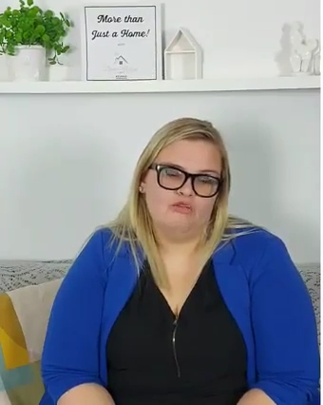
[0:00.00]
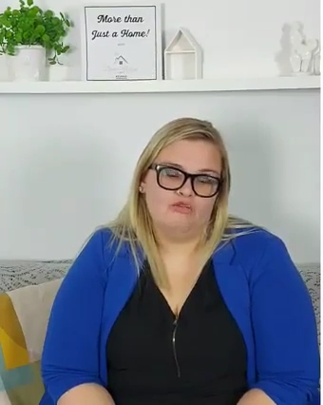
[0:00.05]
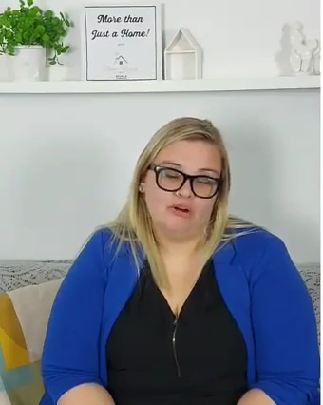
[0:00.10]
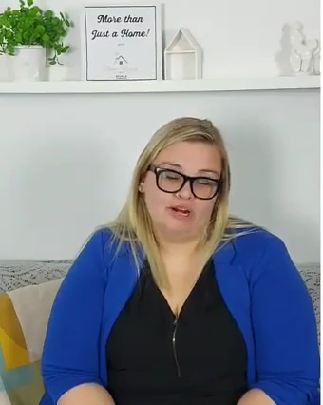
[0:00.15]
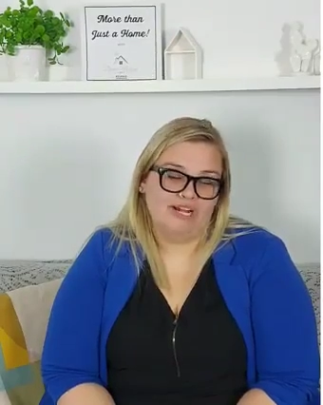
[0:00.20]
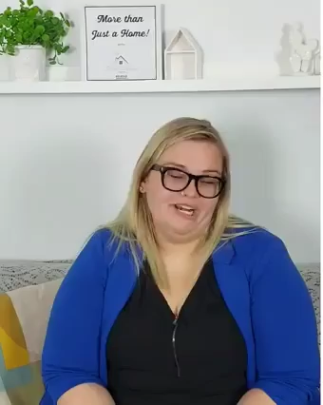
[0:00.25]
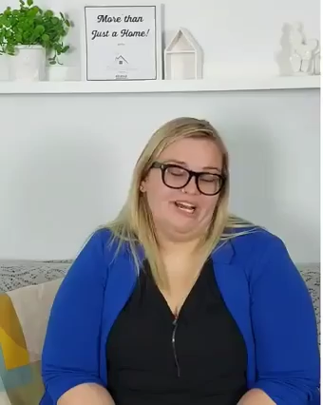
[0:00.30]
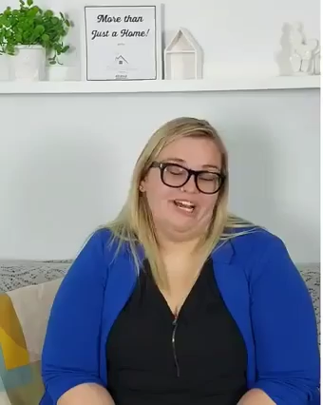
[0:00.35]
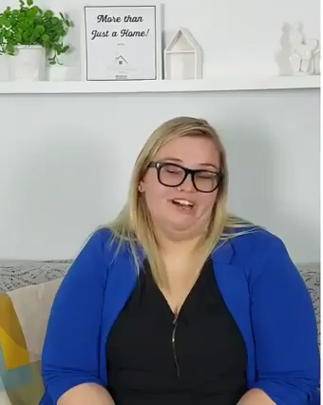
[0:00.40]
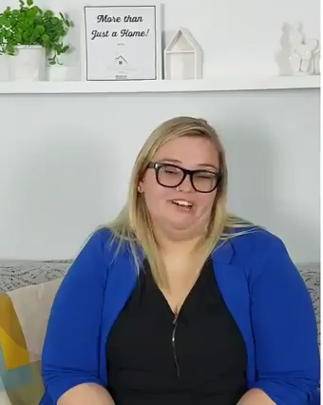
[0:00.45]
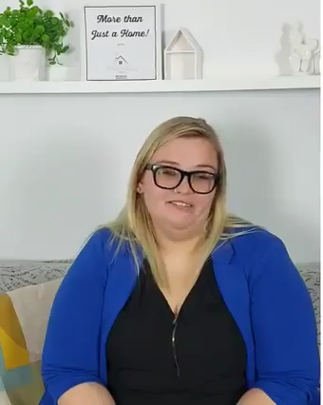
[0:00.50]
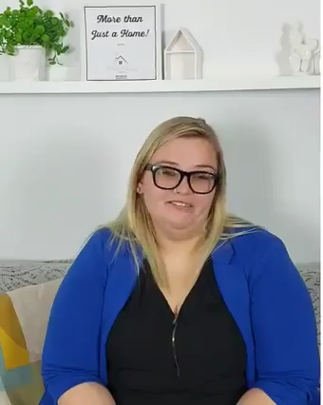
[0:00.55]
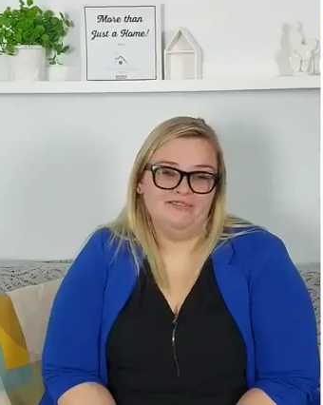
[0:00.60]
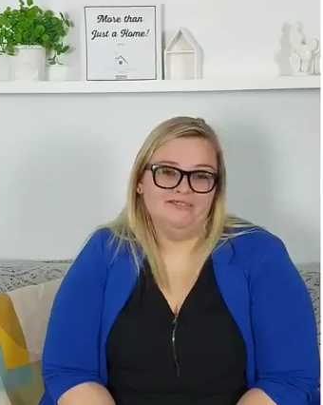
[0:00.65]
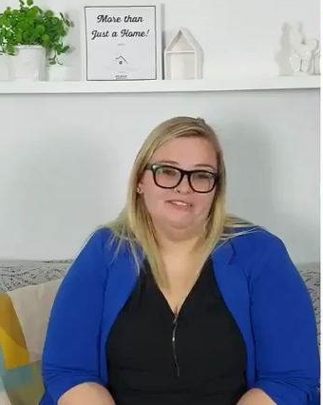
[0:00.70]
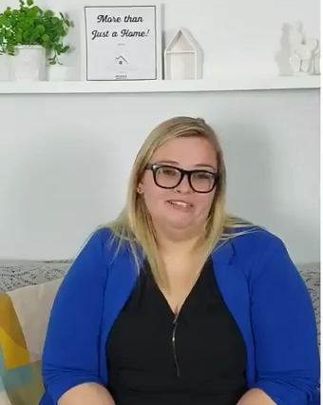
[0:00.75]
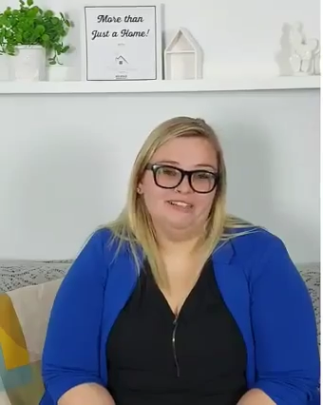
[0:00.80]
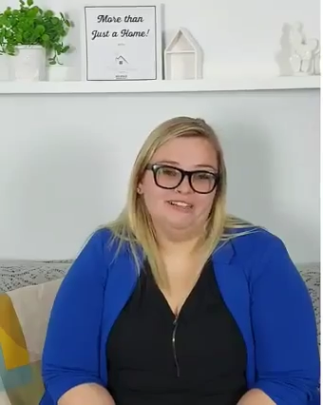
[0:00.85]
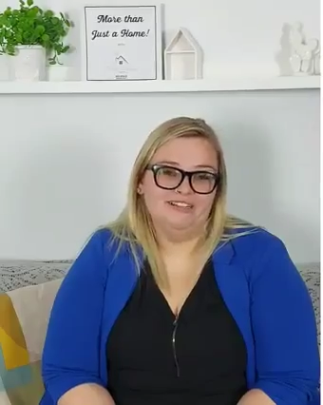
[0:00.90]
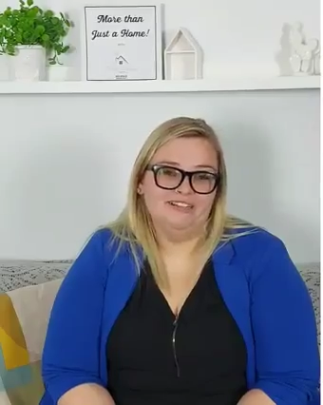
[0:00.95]
Right now,
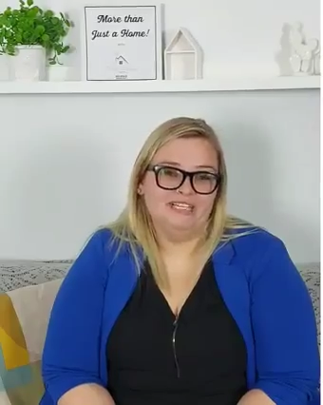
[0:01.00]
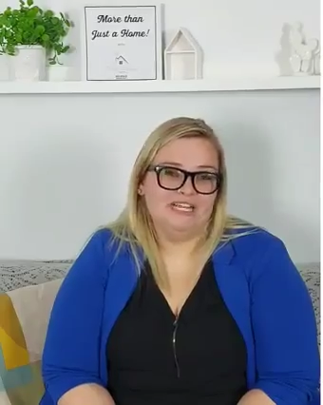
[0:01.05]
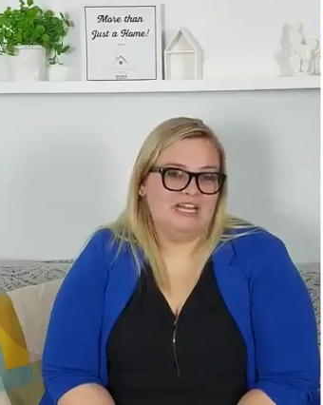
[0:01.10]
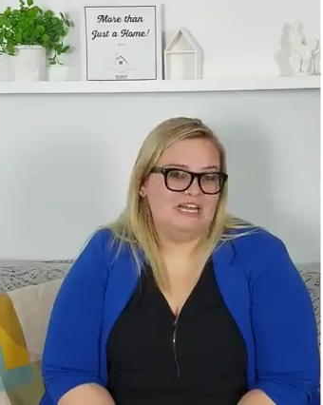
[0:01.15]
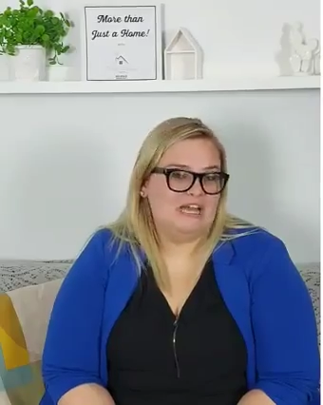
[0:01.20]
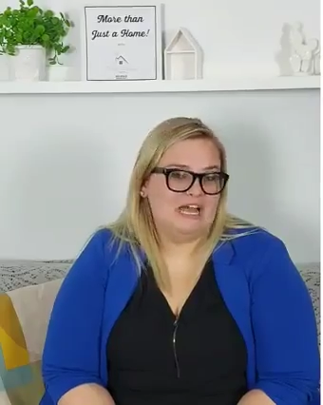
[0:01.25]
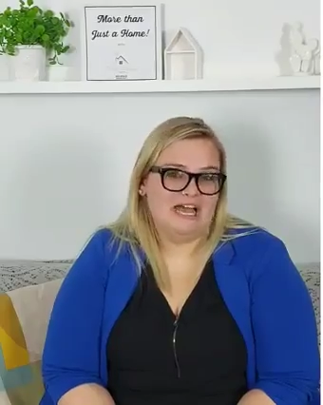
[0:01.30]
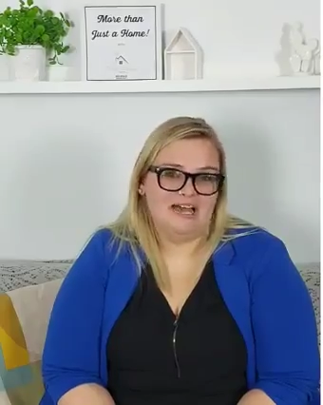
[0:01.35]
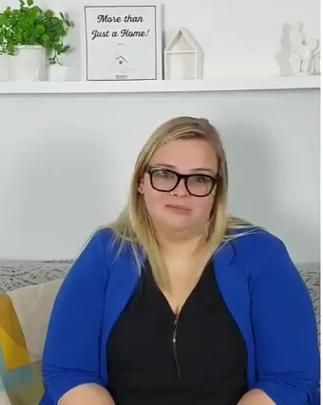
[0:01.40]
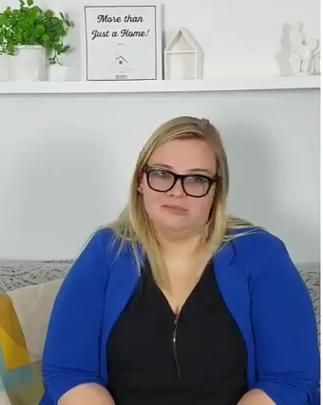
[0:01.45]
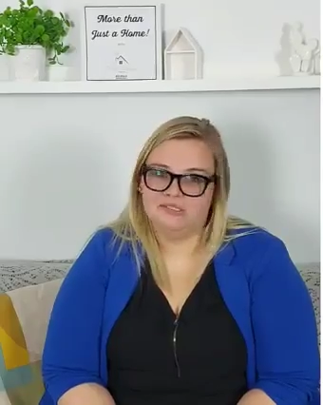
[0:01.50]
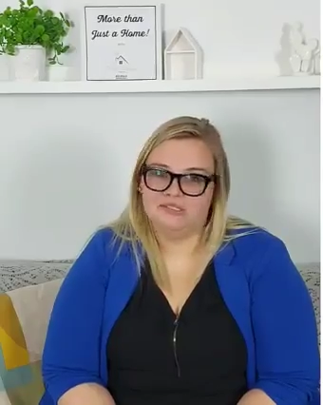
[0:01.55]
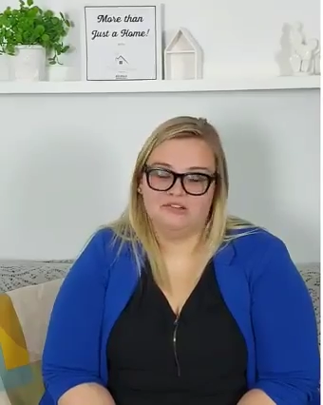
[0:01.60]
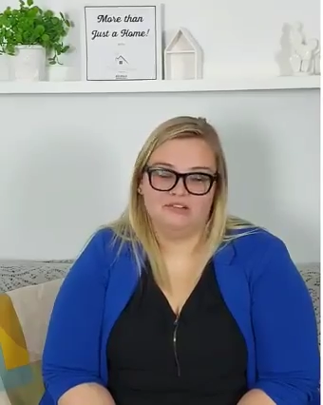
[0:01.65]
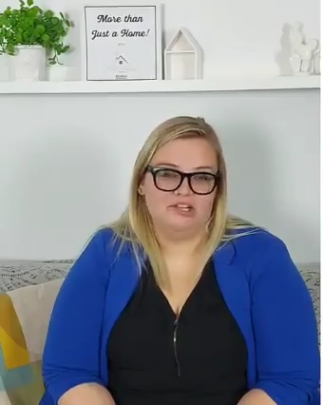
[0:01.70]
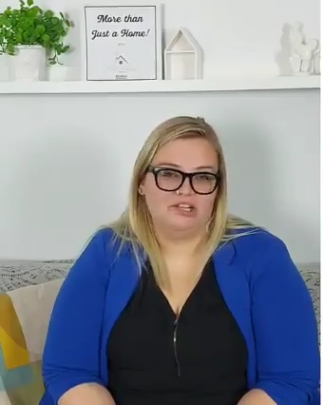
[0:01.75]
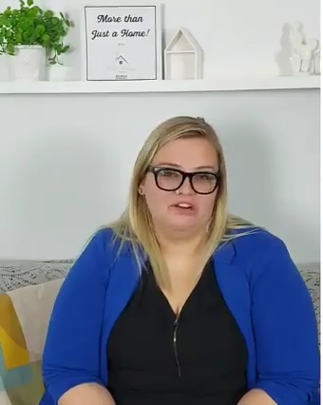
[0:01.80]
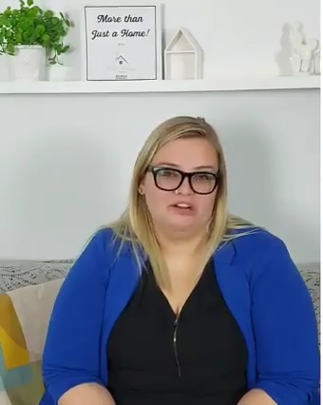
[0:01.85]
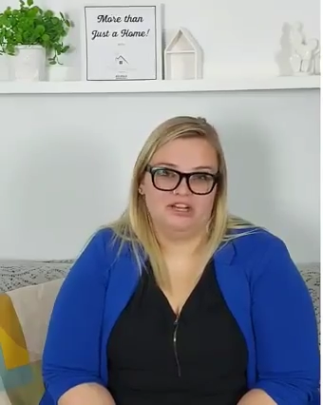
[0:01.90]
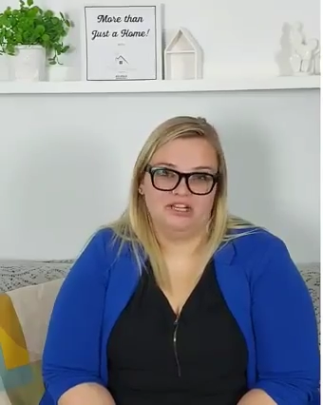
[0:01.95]

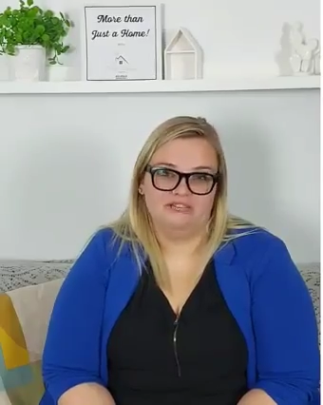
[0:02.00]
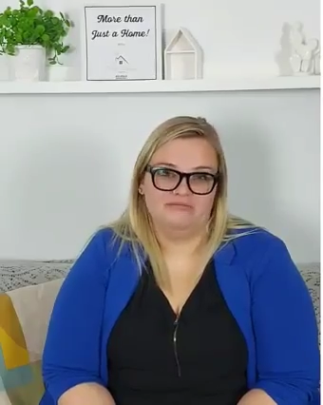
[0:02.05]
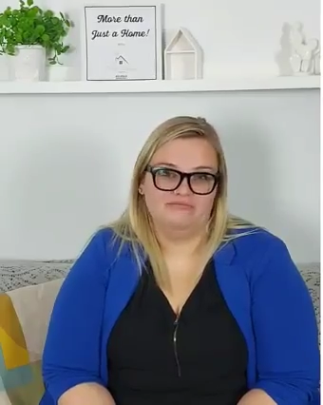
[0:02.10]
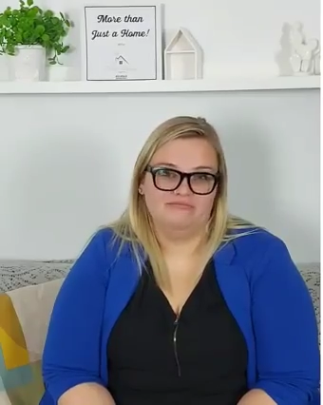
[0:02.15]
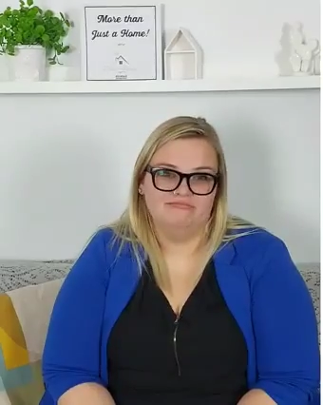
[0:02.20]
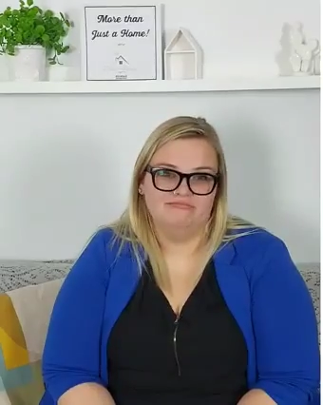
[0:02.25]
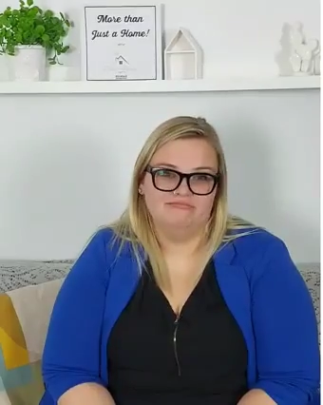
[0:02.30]
absolutely not.